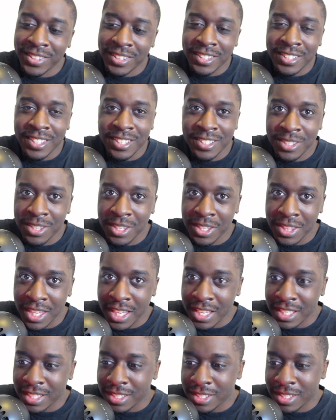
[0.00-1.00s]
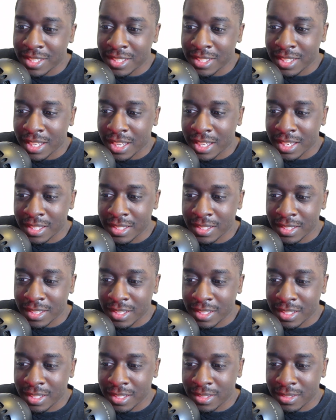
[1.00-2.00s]
Just the things that she says
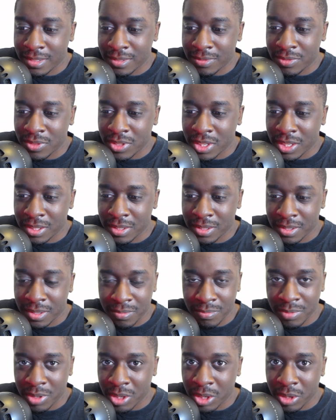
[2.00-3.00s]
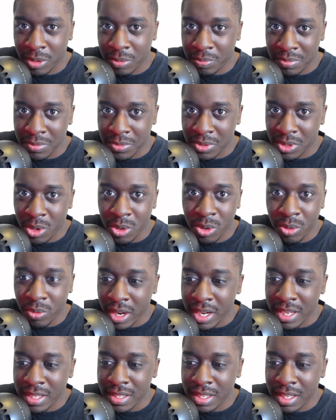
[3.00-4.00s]
is just, you know, so
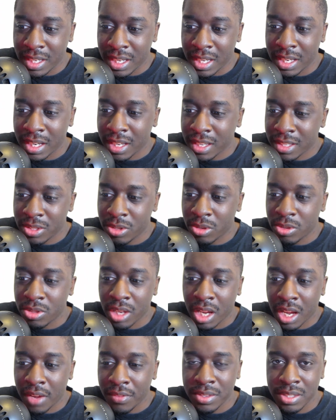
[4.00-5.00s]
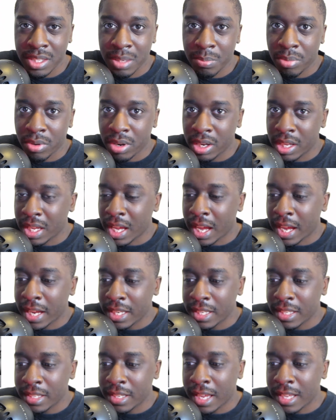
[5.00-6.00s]
crazy, and Esther is obviously pretty
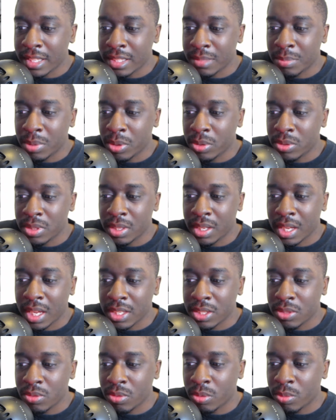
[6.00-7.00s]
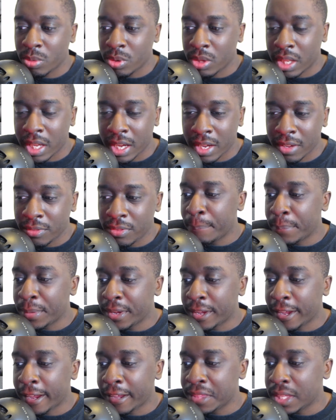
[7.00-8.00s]
heightened as opposed to Esther in real life,
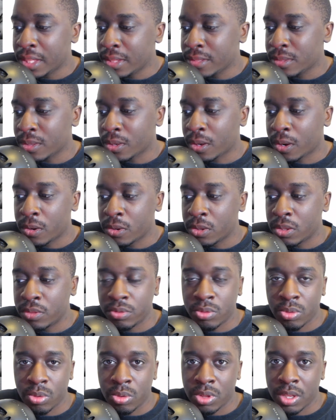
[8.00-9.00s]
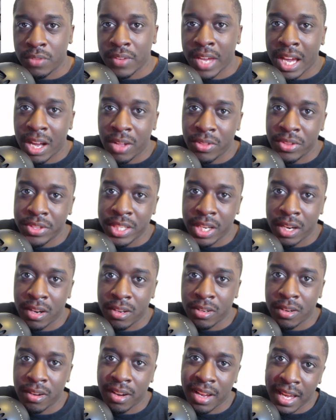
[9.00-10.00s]
but I think there's a kernel of truth of how this
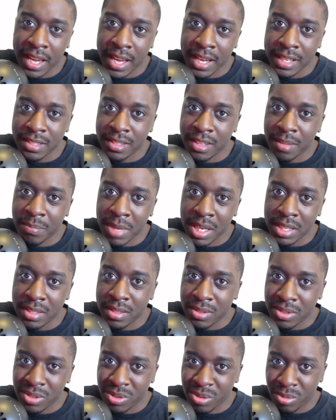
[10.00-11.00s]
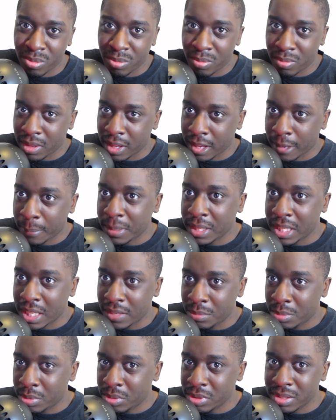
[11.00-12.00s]
character acts that makes it so, like,
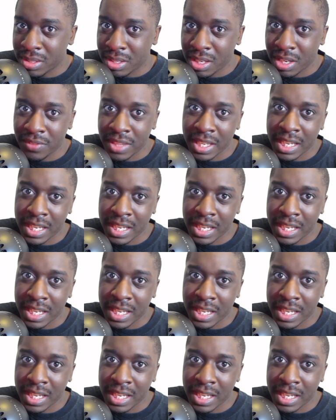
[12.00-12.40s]
believable and stuff.